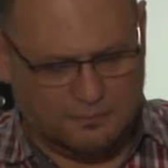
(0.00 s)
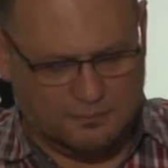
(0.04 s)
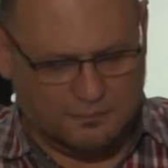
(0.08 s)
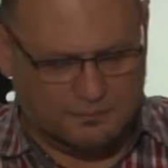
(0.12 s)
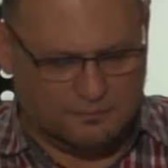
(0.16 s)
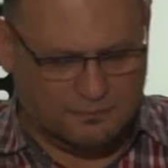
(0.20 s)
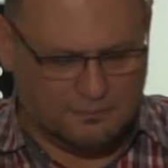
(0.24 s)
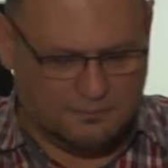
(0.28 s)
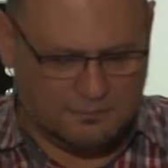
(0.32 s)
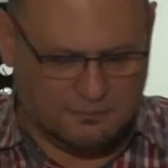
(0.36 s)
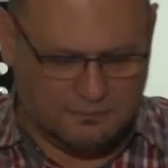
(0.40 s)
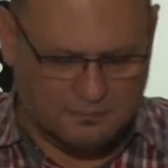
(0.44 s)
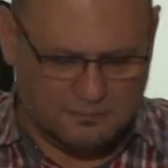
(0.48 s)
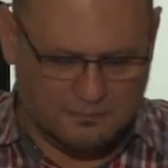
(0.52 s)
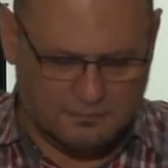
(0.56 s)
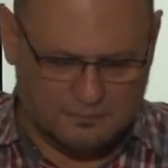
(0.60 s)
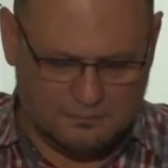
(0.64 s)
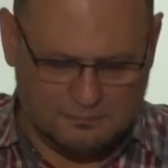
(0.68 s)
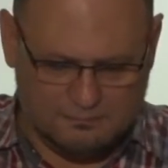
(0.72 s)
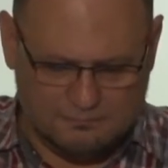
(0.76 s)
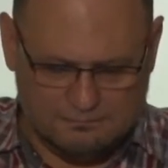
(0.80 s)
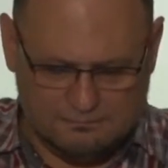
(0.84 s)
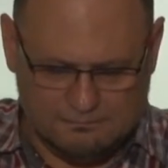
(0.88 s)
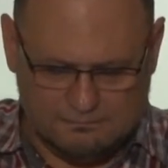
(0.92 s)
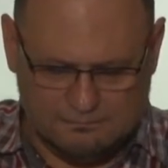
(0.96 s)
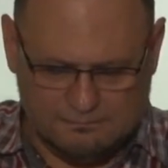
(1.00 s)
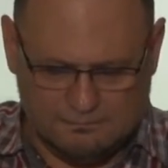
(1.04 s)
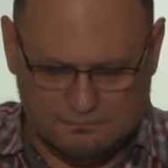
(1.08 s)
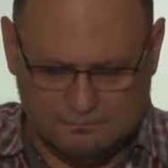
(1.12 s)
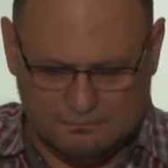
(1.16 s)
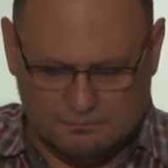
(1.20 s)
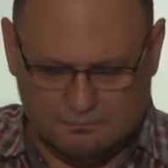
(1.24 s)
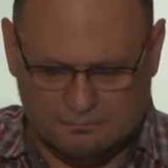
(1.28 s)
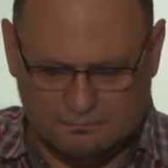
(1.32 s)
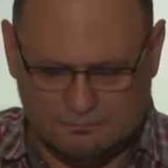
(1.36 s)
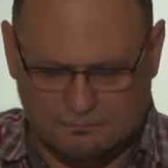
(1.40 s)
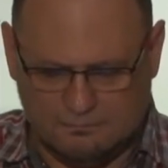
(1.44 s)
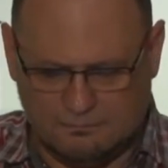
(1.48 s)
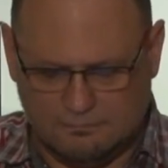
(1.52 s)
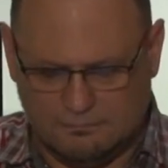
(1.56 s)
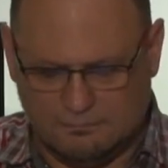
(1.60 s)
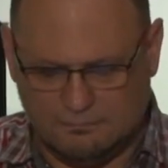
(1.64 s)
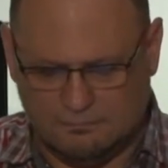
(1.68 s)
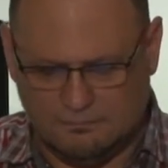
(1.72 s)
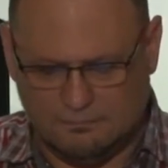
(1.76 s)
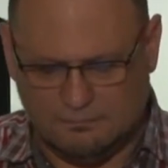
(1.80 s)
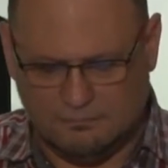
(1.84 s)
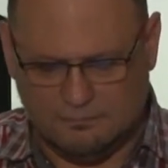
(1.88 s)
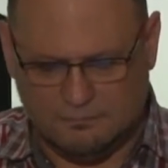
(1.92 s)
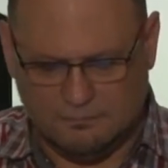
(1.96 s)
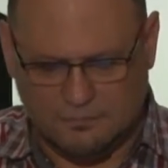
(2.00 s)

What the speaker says: Nobody speaks.